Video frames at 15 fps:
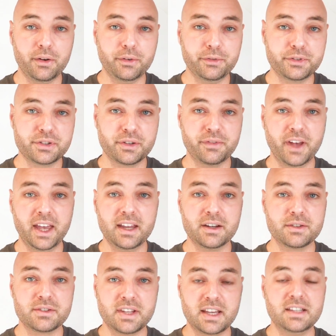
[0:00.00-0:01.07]
of
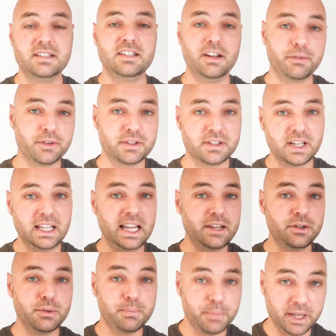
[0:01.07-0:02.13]
surveyors that is different to
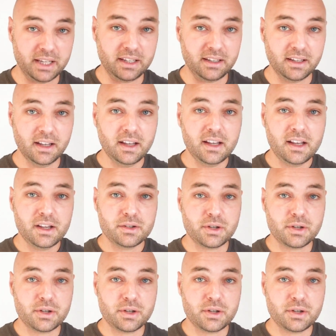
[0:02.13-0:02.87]
lender B.